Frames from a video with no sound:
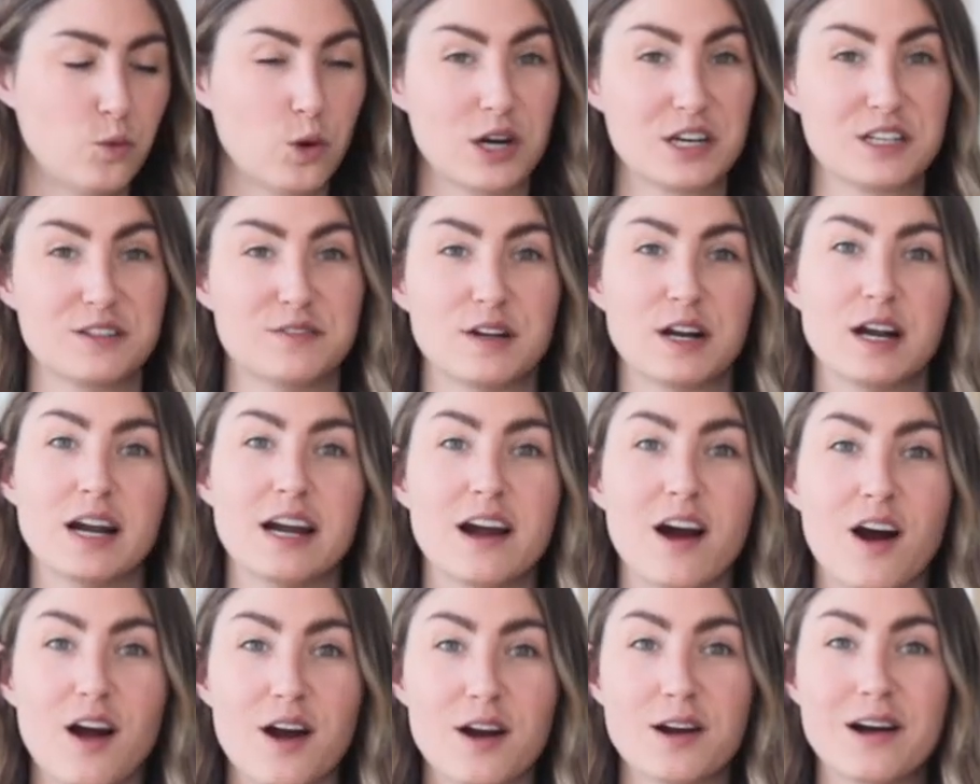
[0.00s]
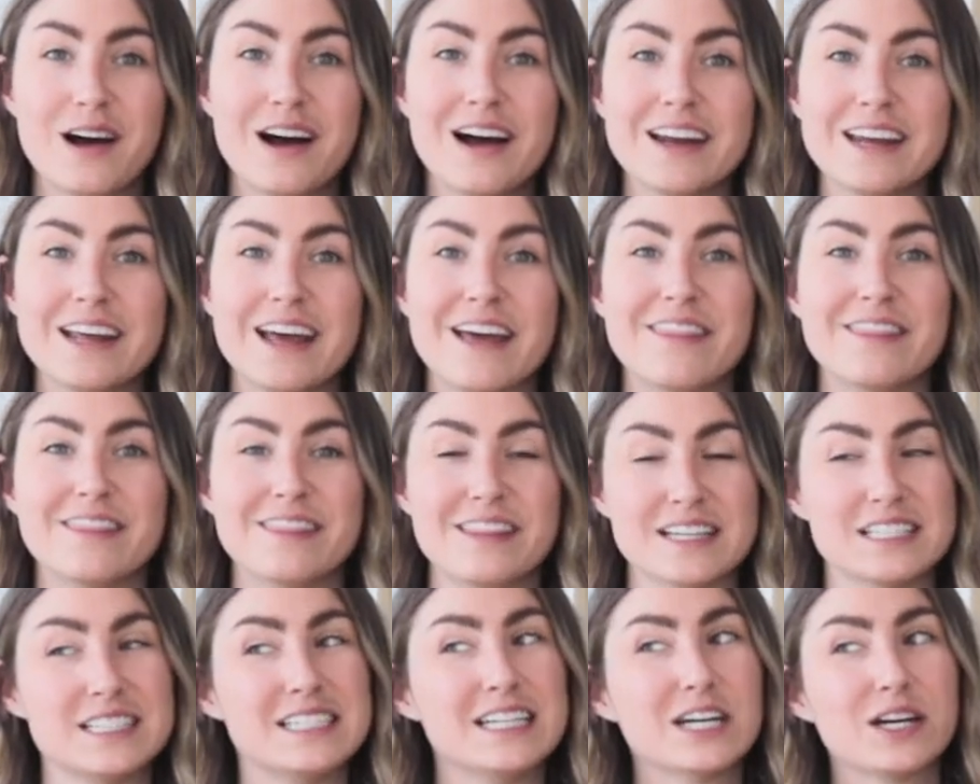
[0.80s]
worked very hard on, and
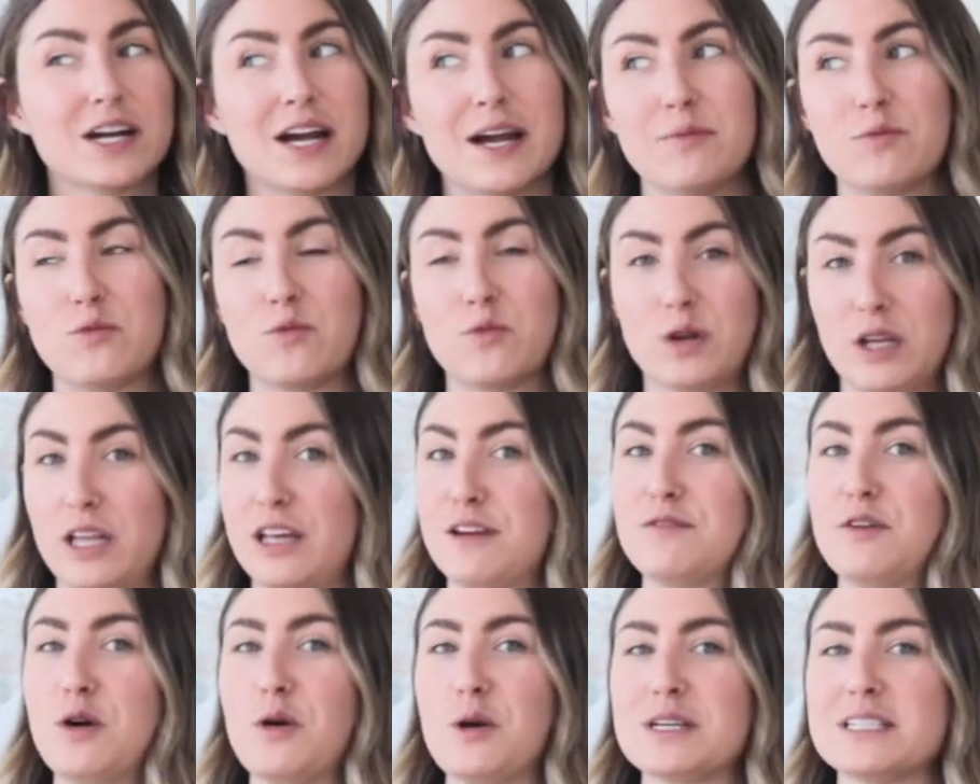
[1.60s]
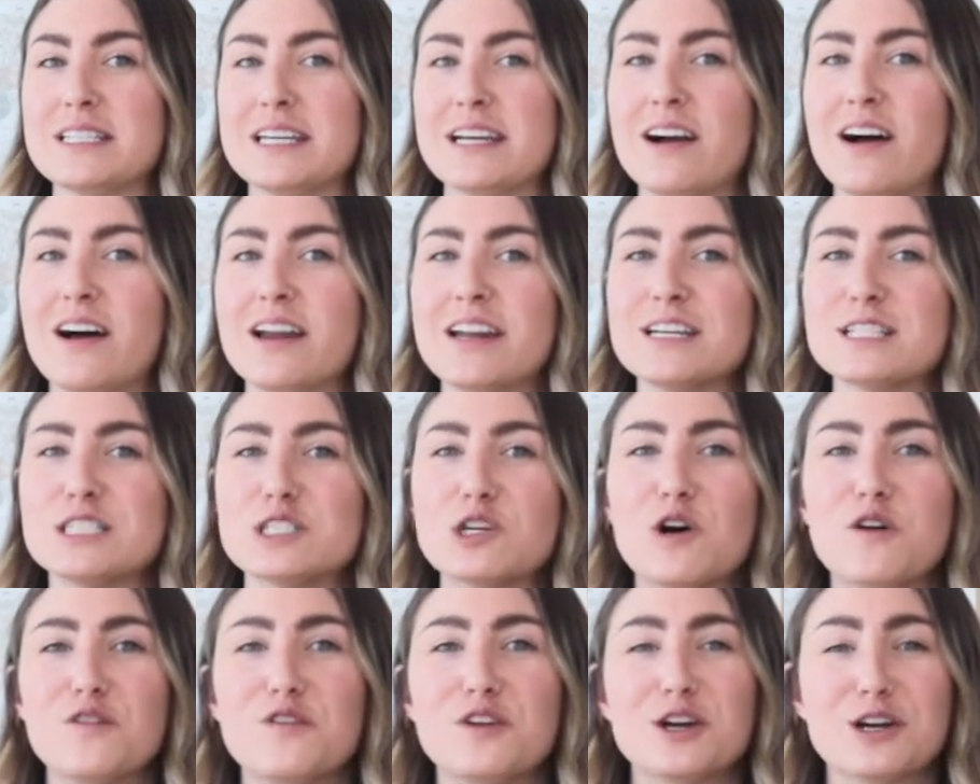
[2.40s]
this year I'm really focusing on it.
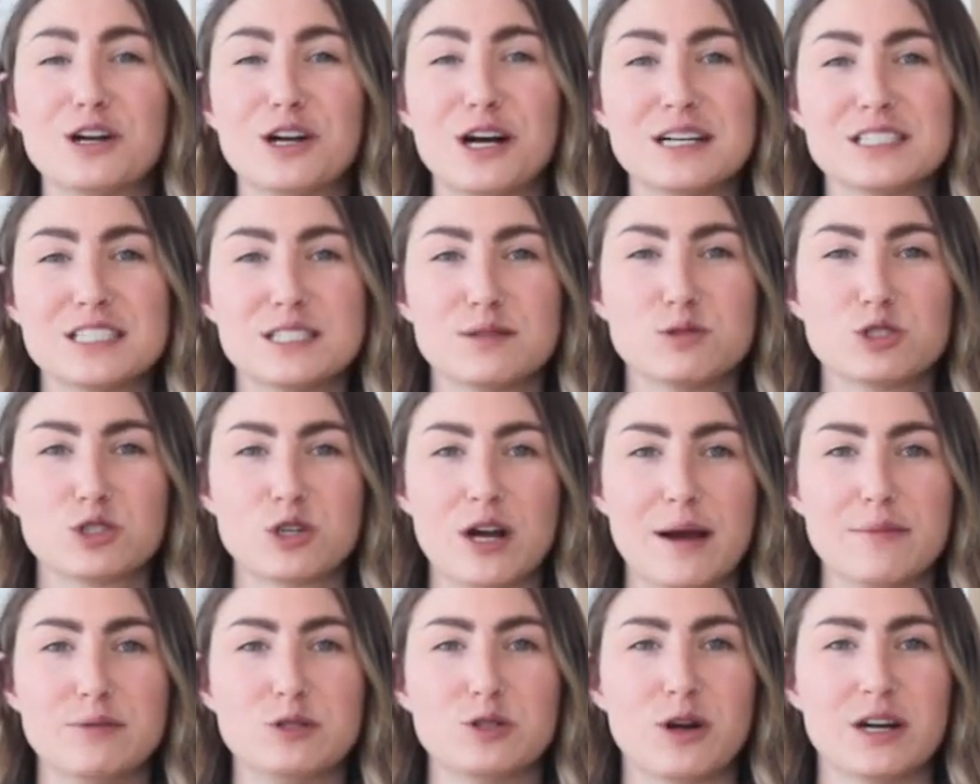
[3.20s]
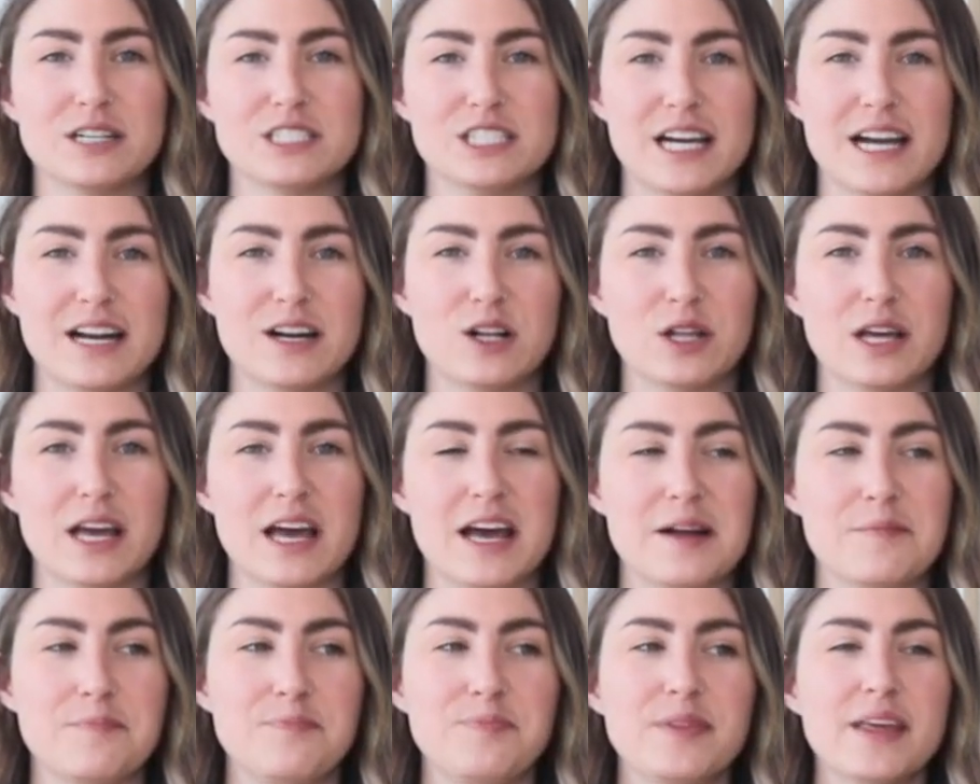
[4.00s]
So if you're not subscribed to our channel
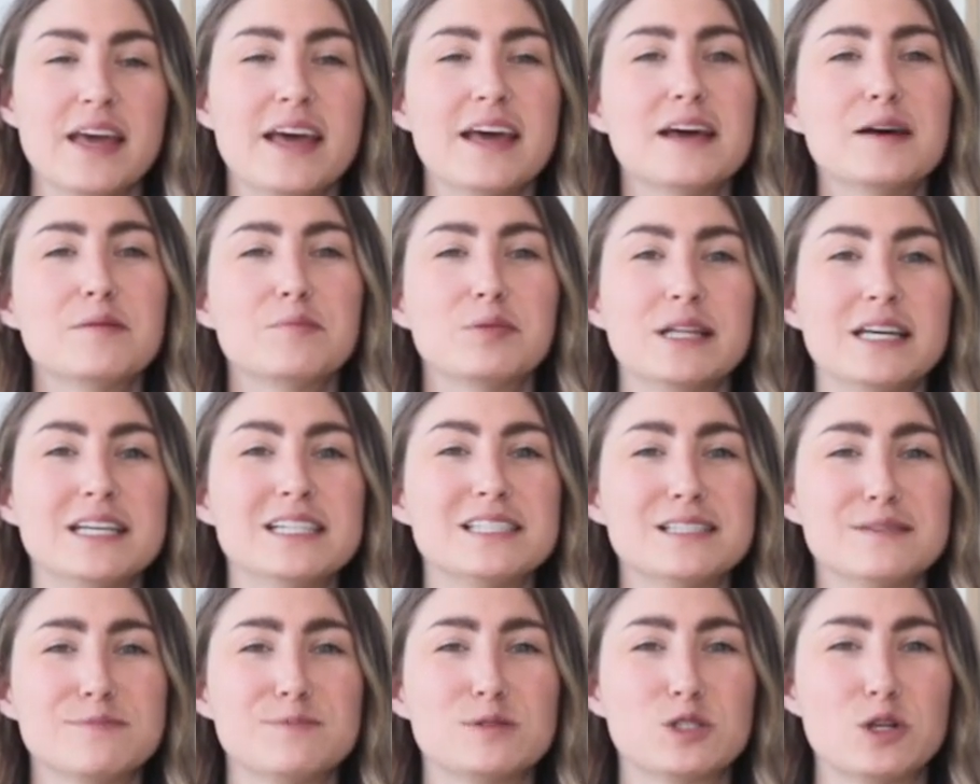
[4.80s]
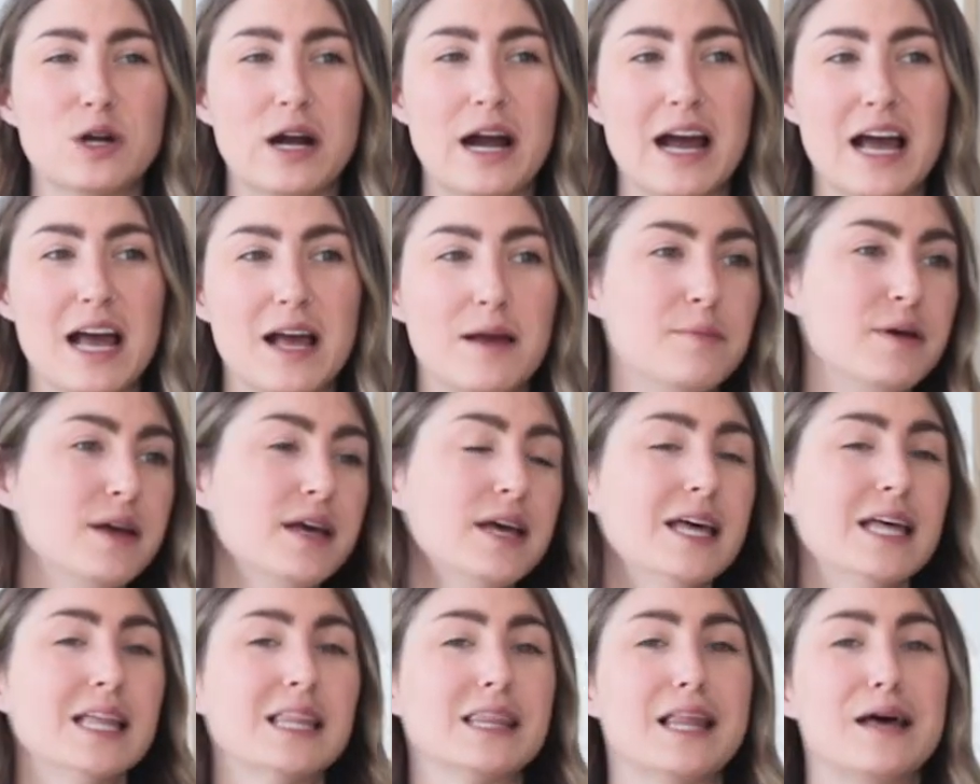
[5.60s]
yet, please subscribe.
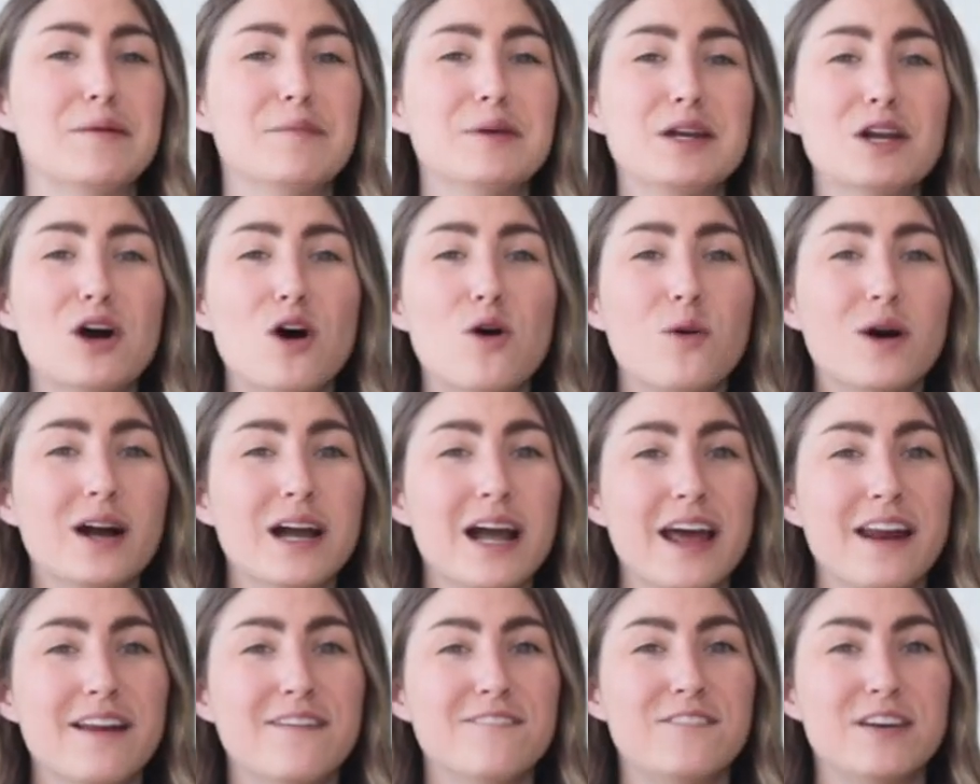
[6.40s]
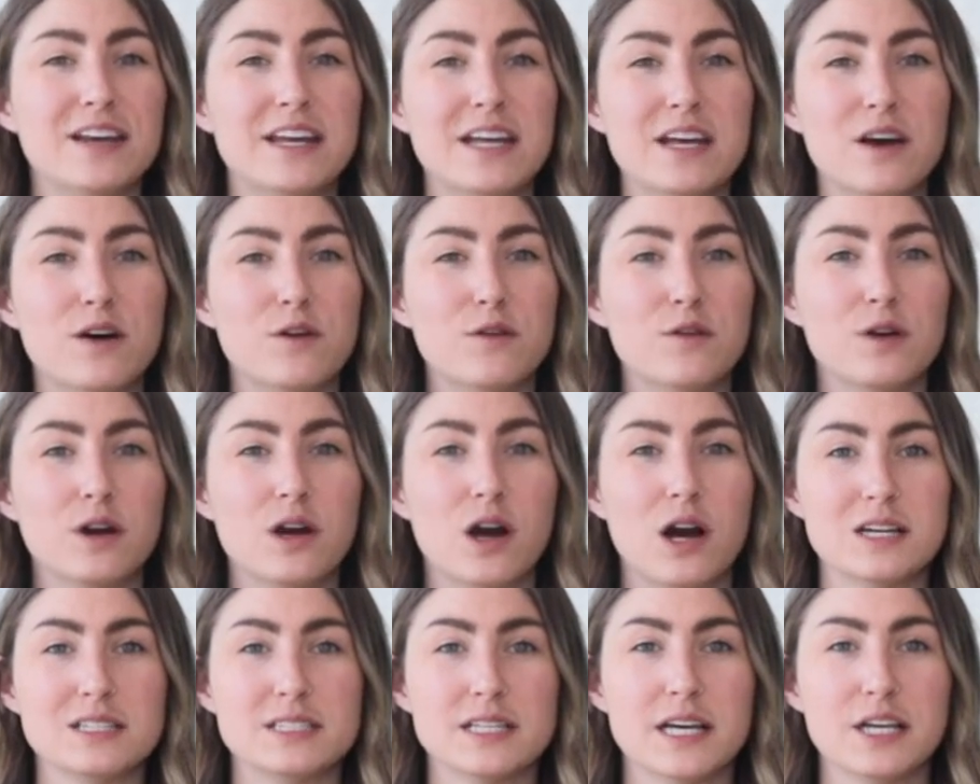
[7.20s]
Let me know what kind of video
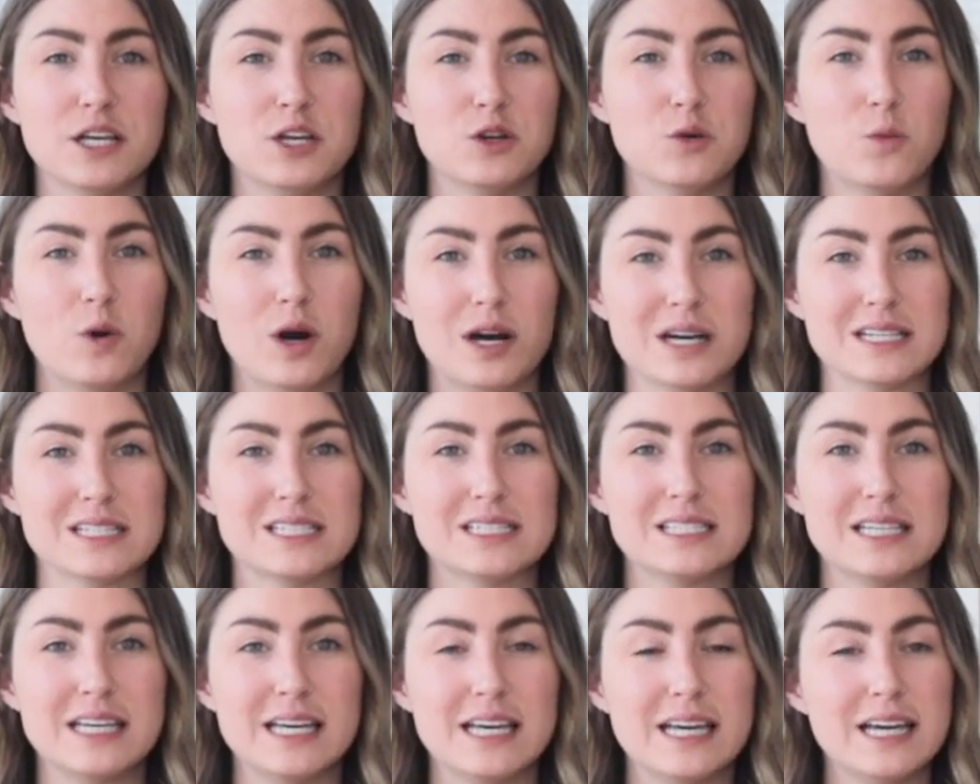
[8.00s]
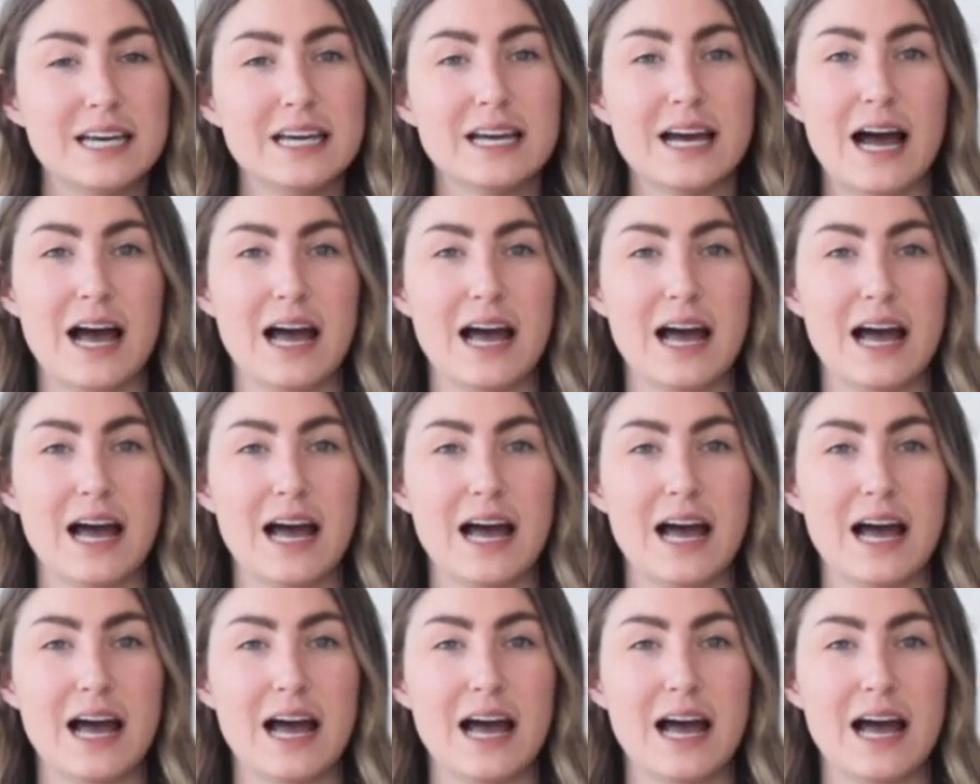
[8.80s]
content you want to see.